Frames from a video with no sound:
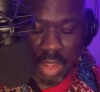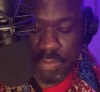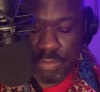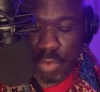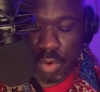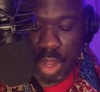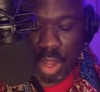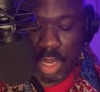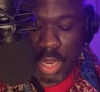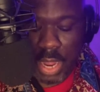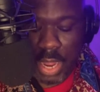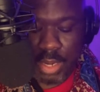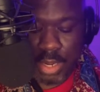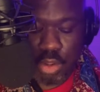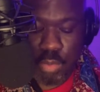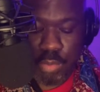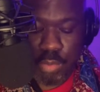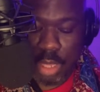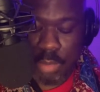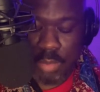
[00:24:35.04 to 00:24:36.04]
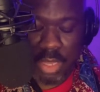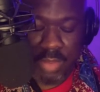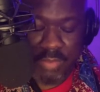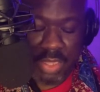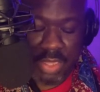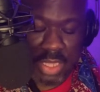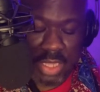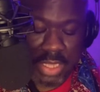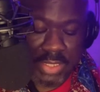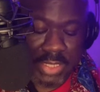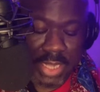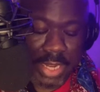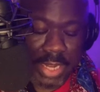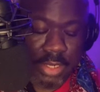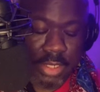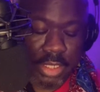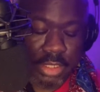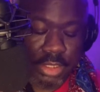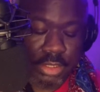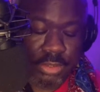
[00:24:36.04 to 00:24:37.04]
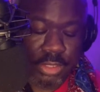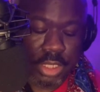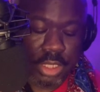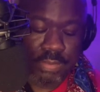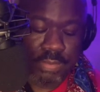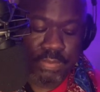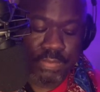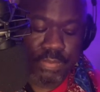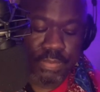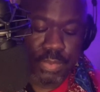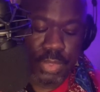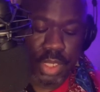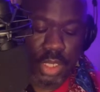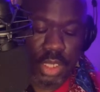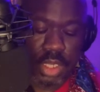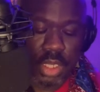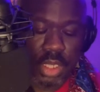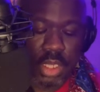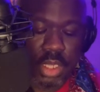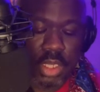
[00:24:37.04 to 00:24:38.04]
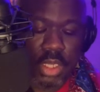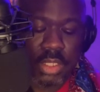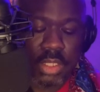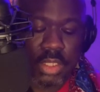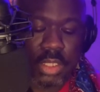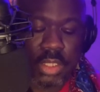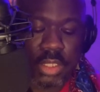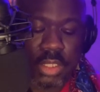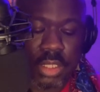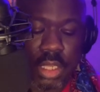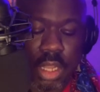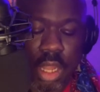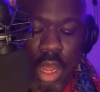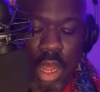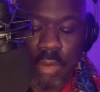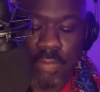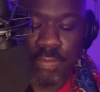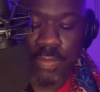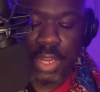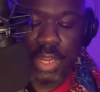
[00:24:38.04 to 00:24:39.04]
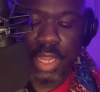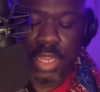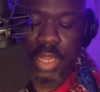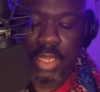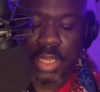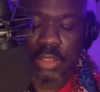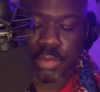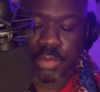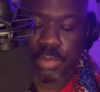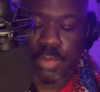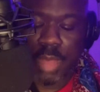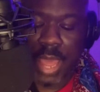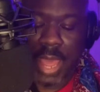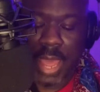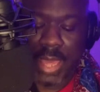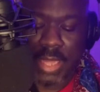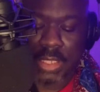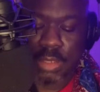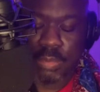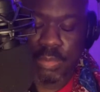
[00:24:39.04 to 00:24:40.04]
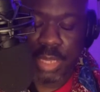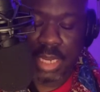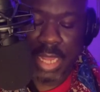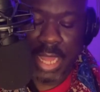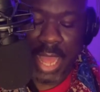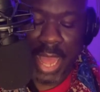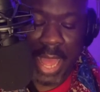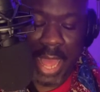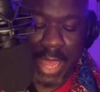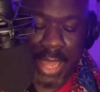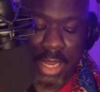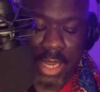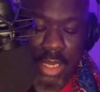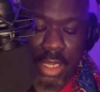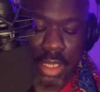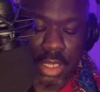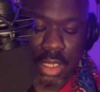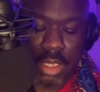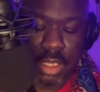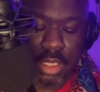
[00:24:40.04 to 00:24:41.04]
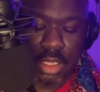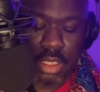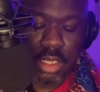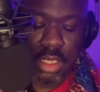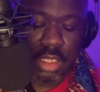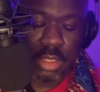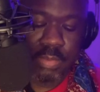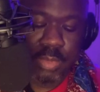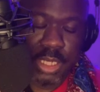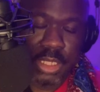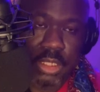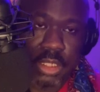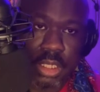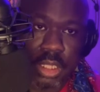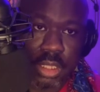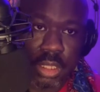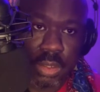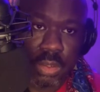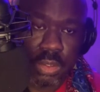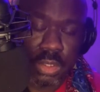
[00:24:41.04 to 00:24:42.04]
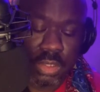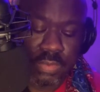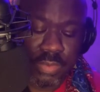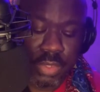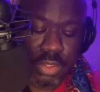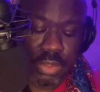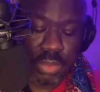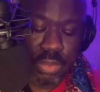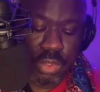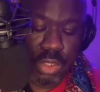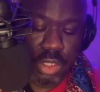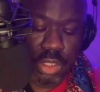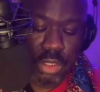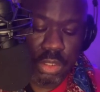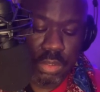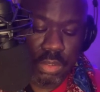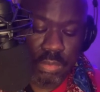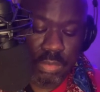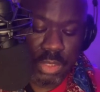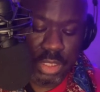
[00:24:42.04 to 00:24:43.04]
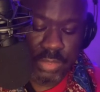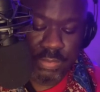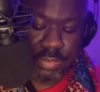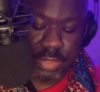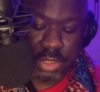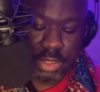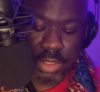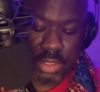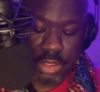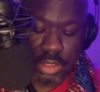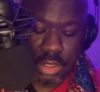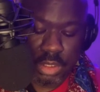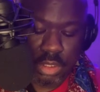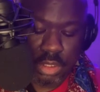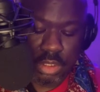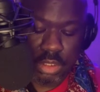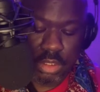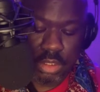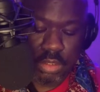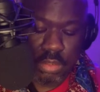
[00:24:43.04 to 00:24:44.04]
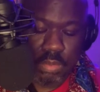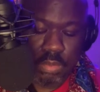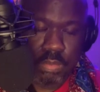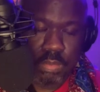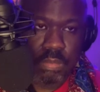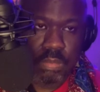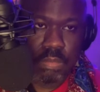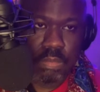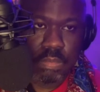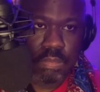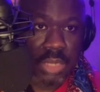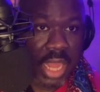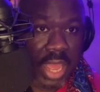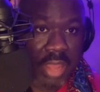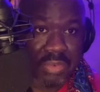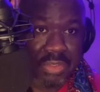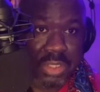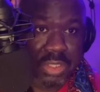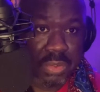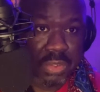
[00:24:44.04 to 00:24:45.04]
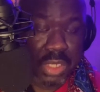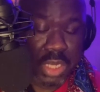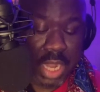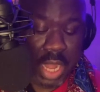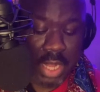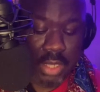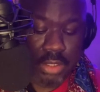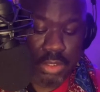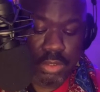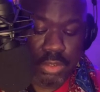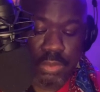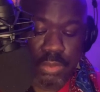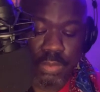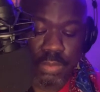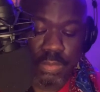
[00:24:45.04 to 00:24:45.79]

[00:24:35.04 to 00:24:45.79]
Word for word: For all I know, maybe even the entire country. Since the law freeing us was passed, many hide, especially those of us who look different. But I have chosen not to.